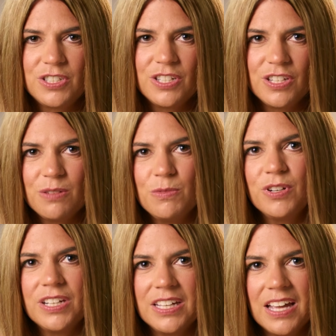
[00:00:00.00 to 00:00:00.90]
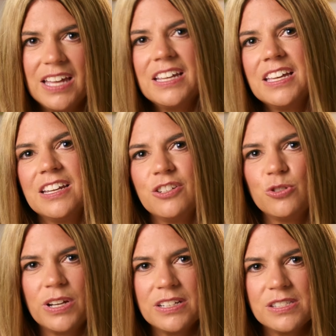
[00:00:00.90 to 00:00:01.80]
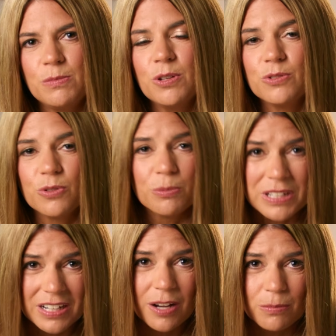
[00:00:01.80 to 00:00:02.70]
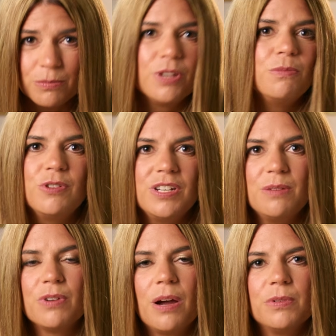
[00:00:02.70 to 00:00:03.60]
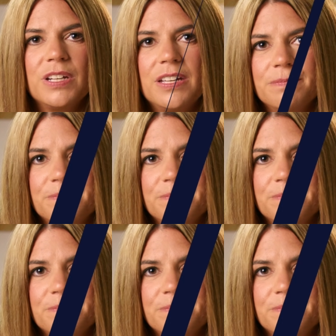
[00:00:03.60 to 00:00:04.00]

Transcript: to the community and it can transmute or become community property.